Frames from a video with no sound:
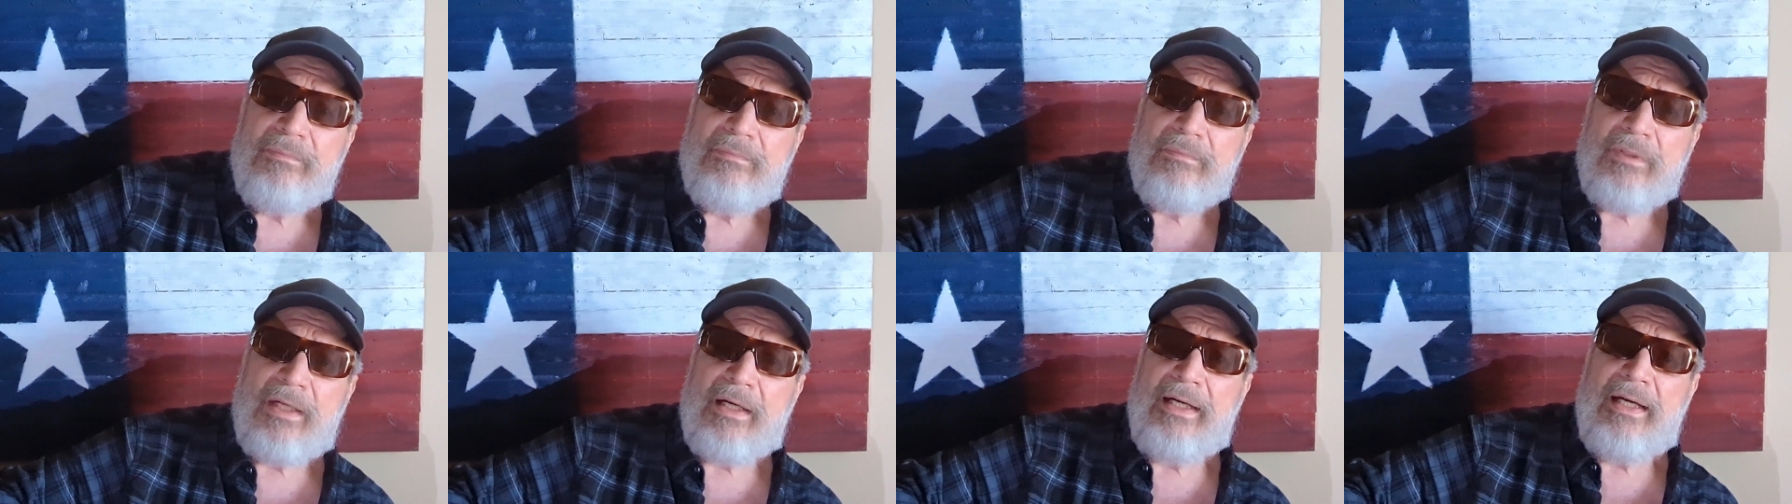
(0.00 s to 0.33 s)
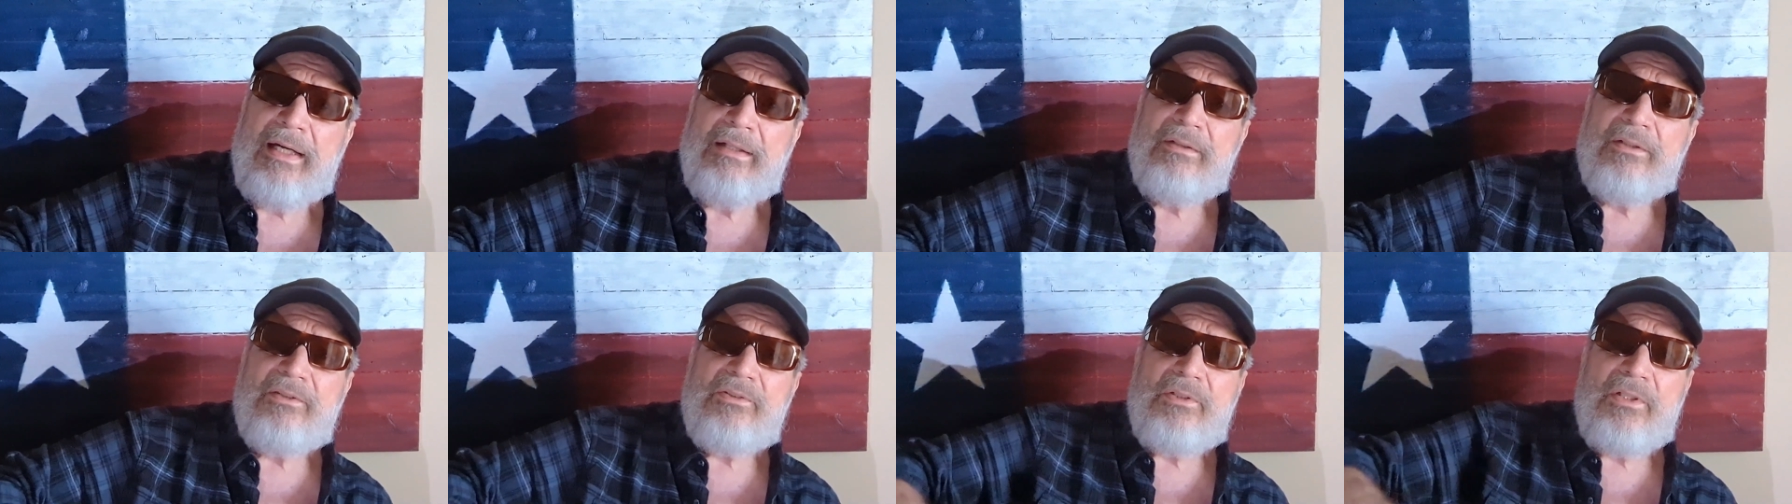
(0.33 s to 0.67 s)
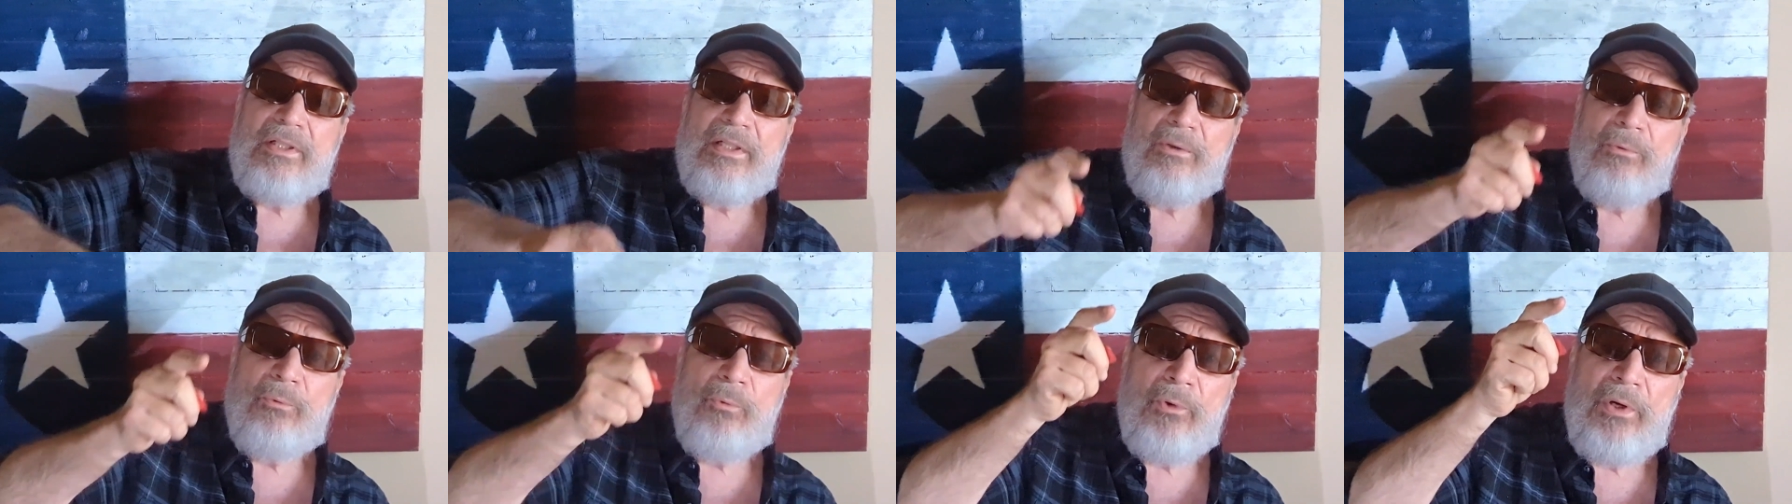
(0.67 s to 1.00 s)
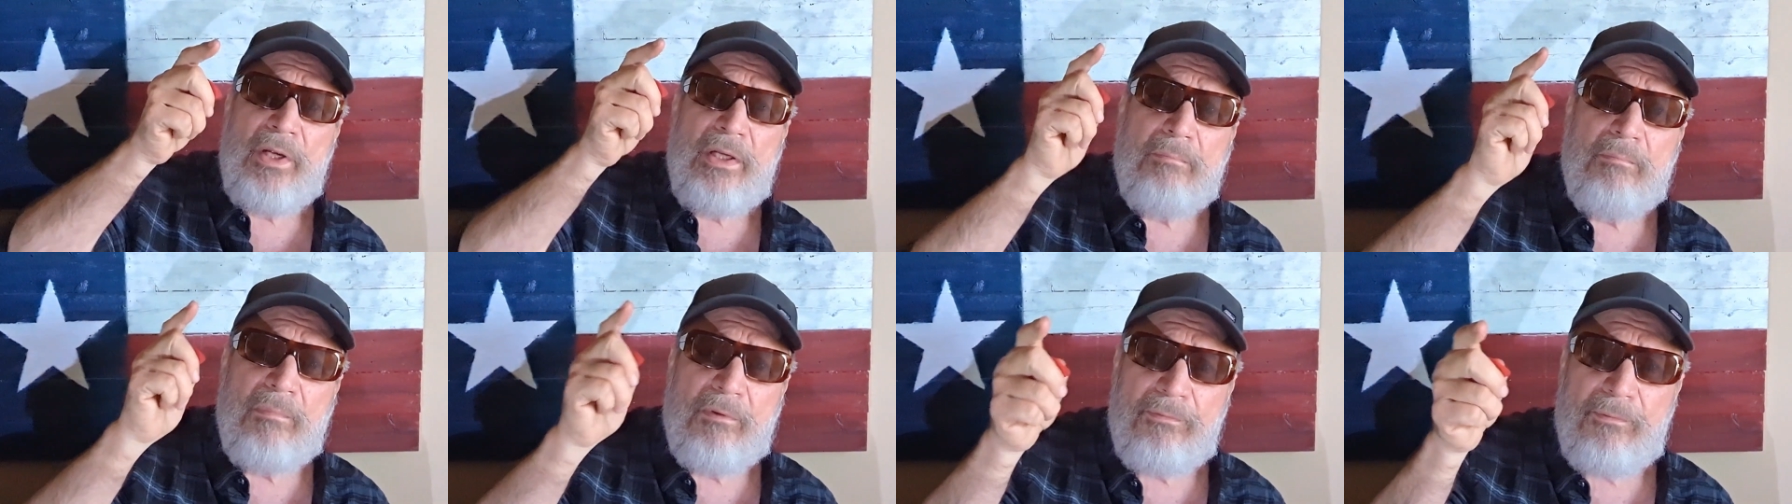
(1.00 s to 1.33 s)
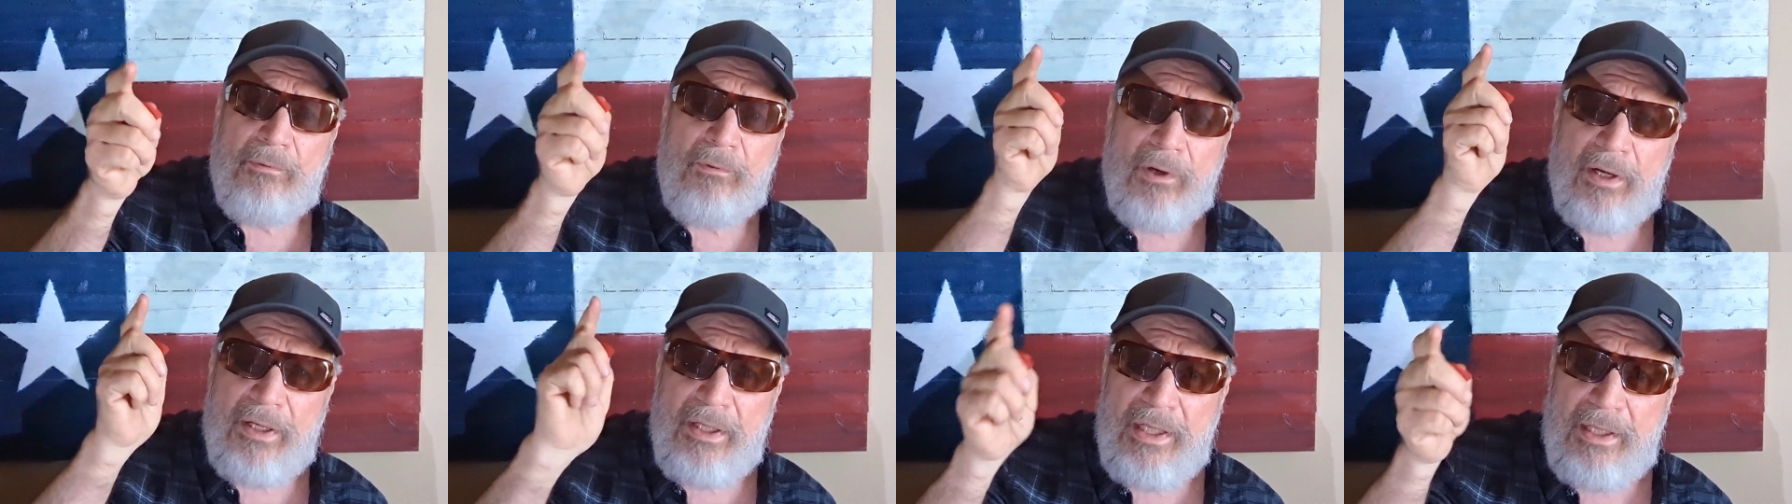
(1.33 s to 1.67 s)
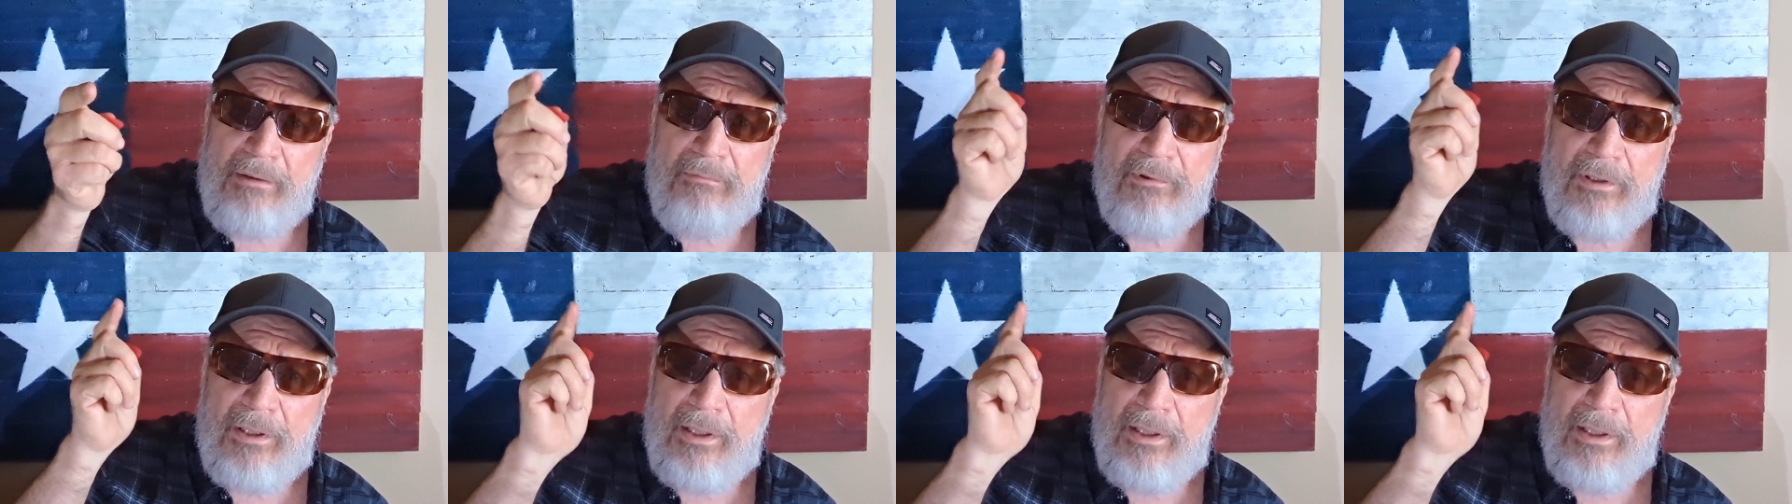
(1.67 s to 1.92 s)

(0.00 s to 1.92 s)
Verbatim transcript: I had this thing written before I even